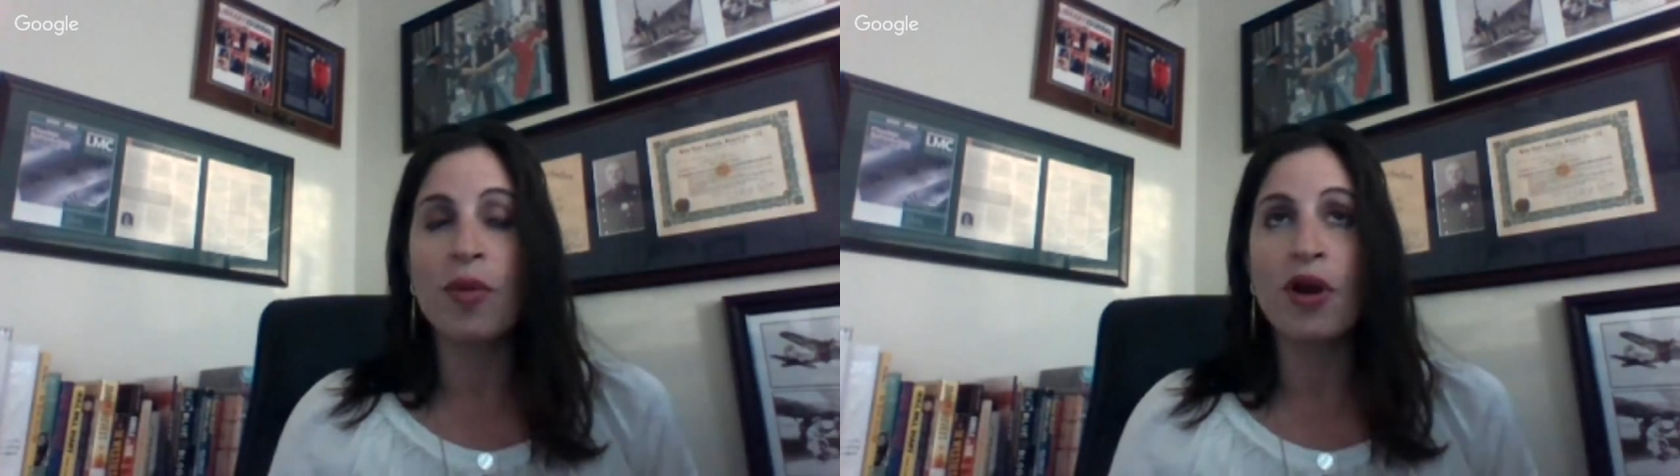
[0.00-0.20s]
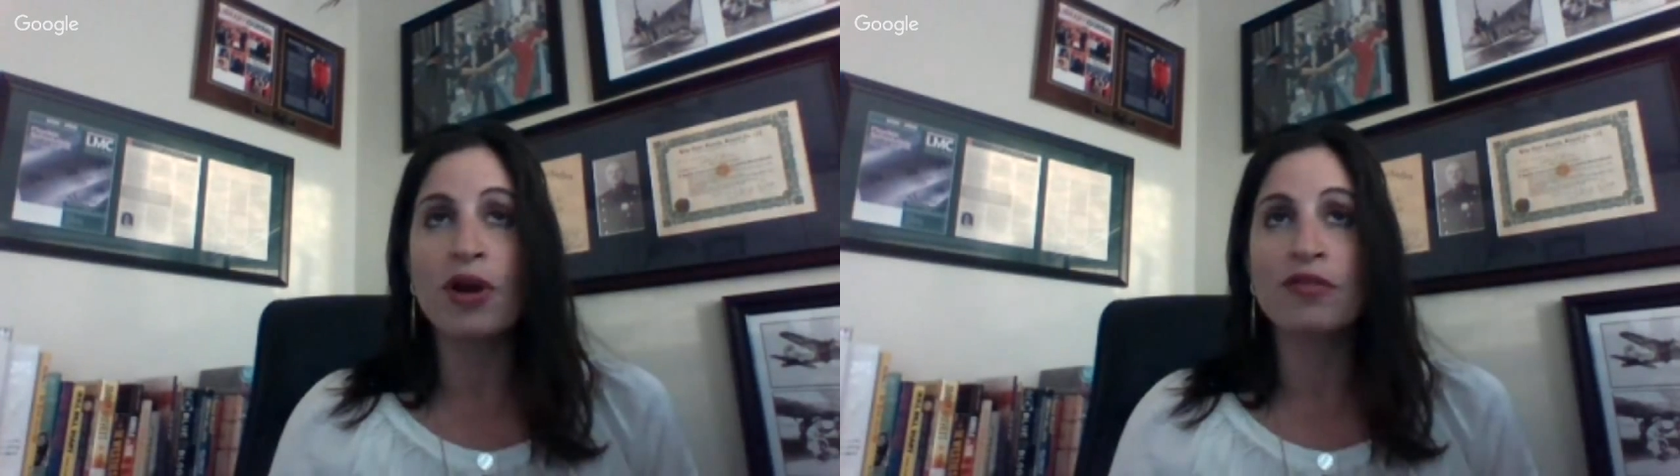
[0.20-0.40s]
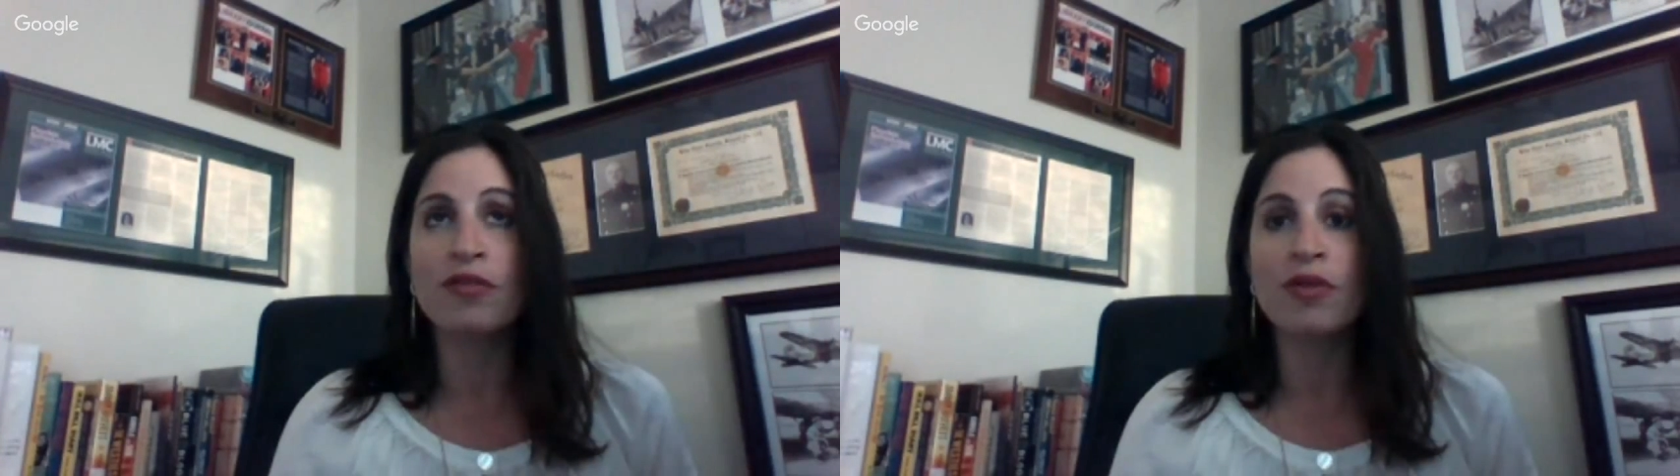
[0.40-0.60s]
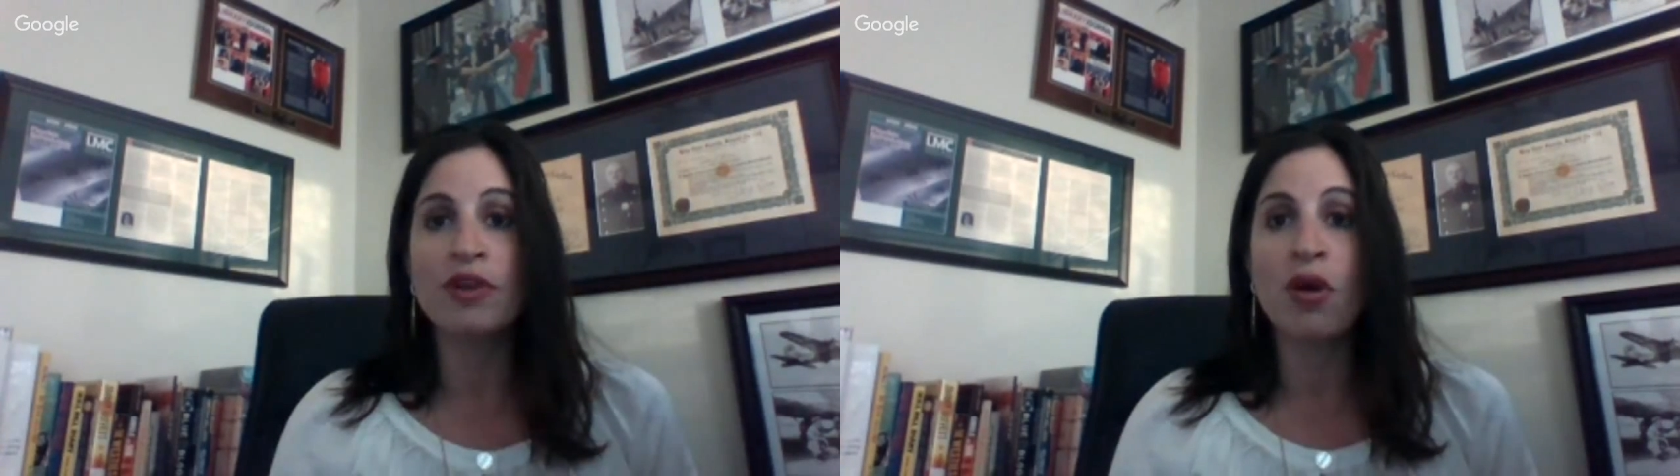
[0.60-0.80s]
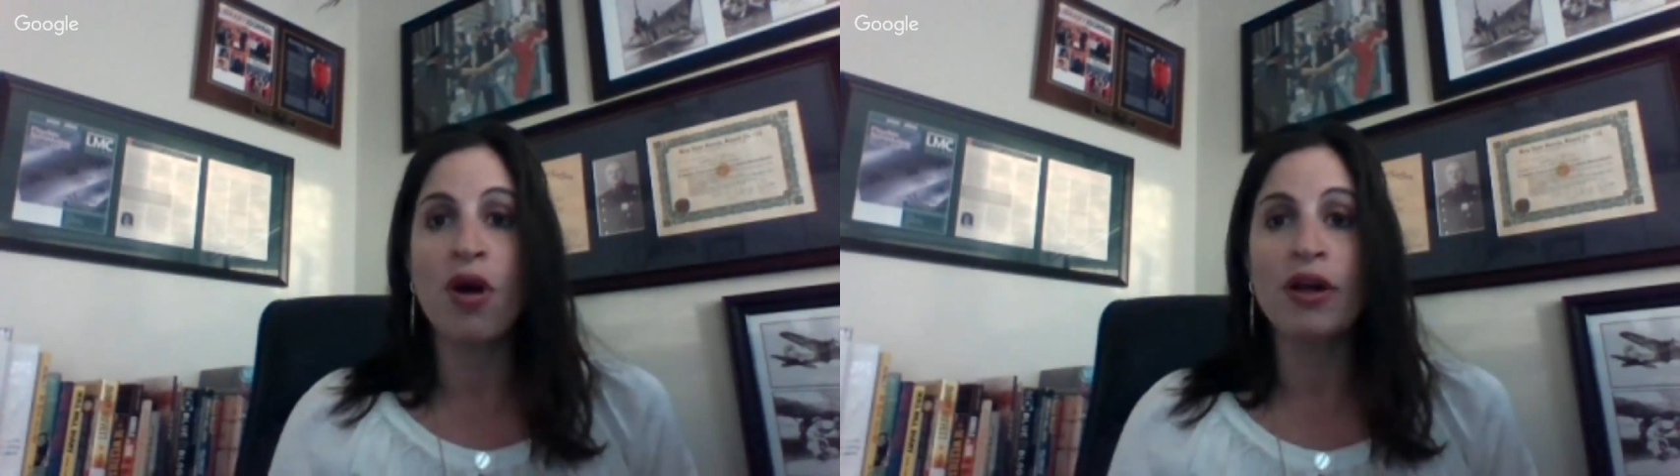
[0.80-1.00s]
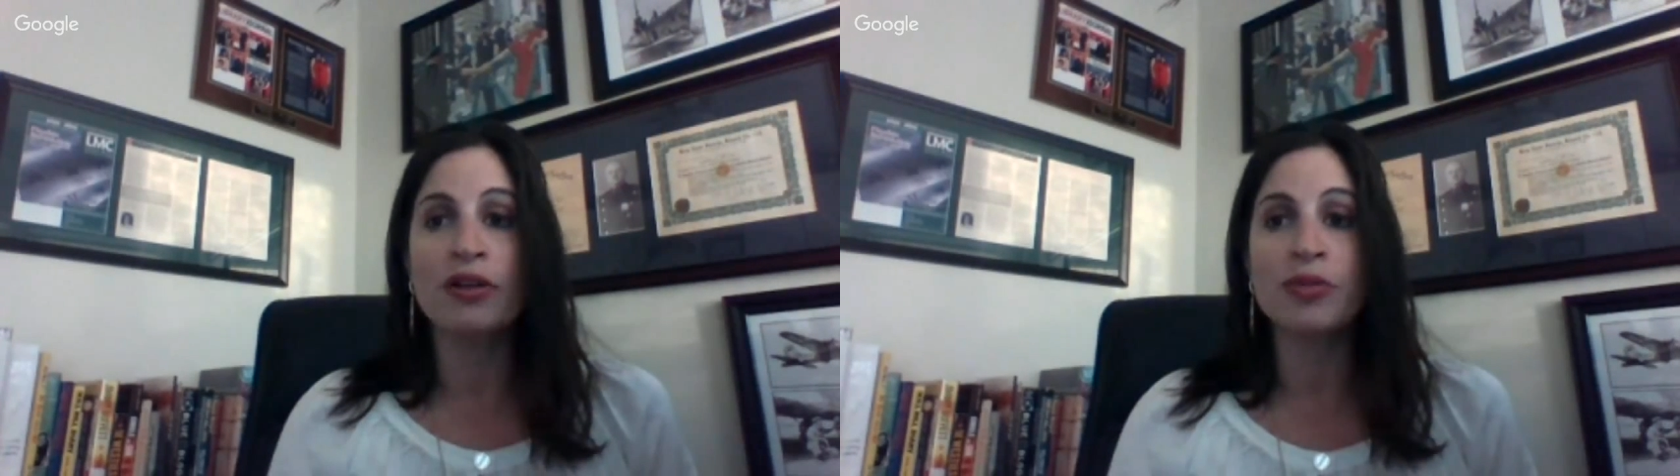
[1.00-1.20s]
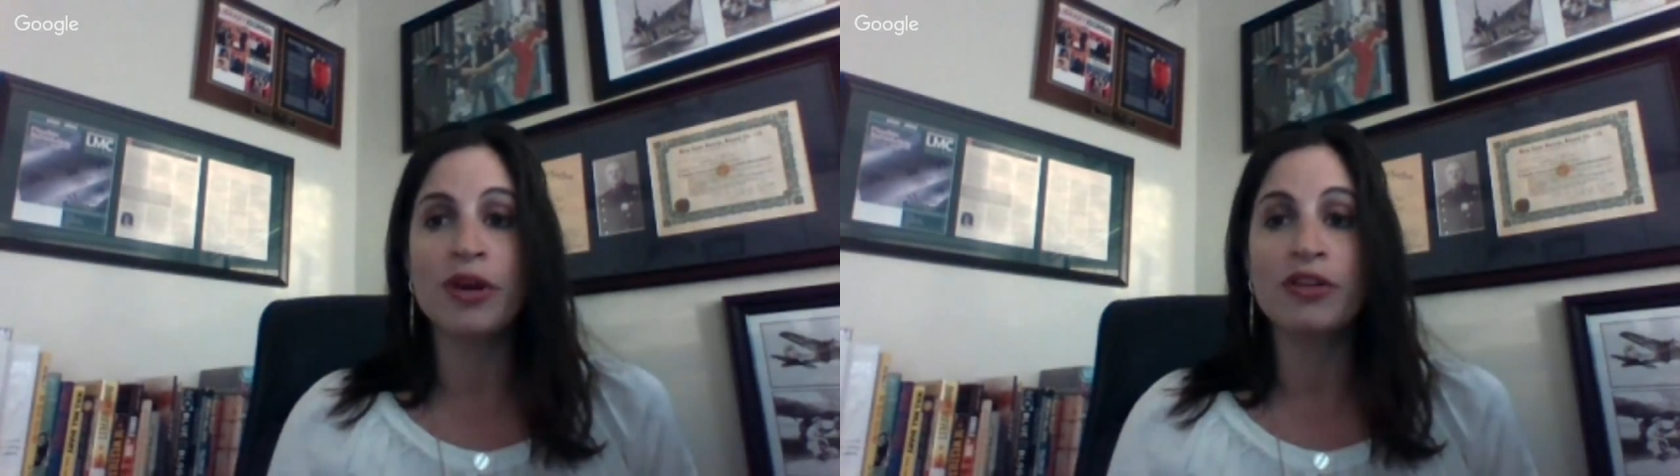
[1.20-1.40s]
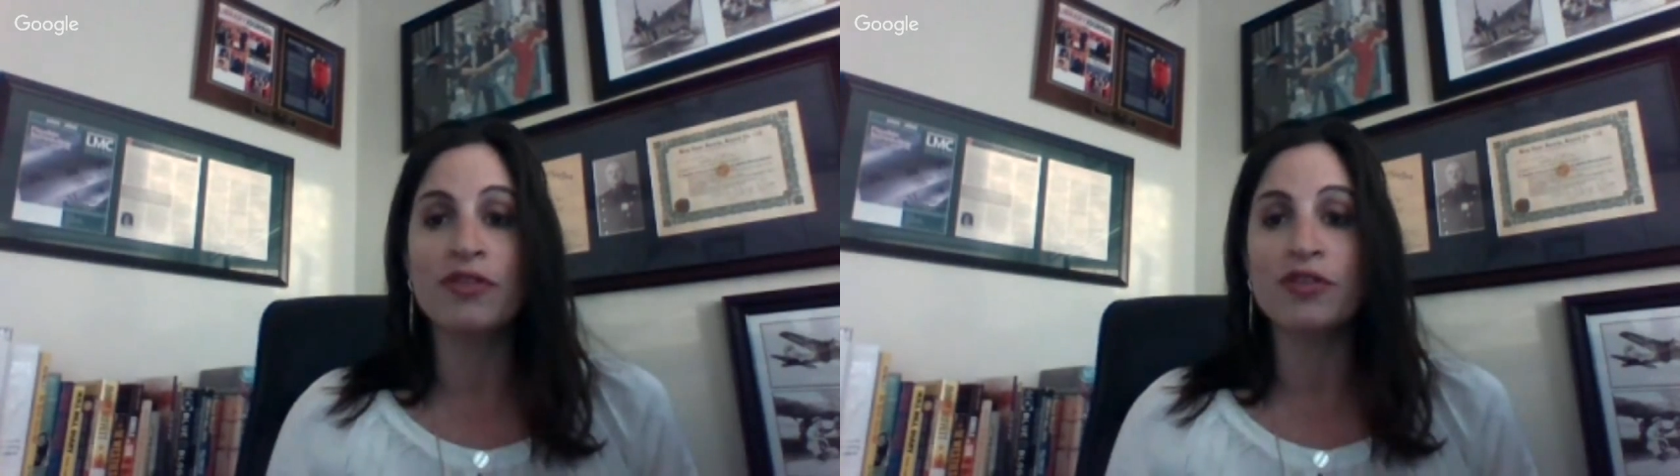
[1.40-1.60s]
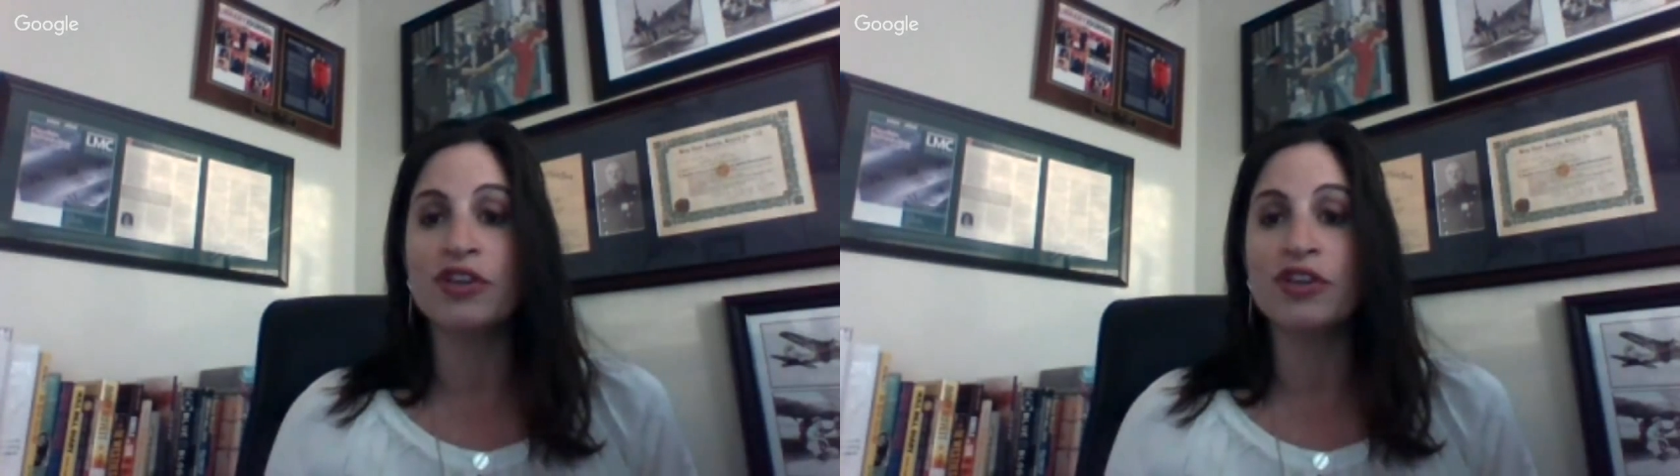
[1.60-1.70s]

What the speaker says: part of what we call our 21st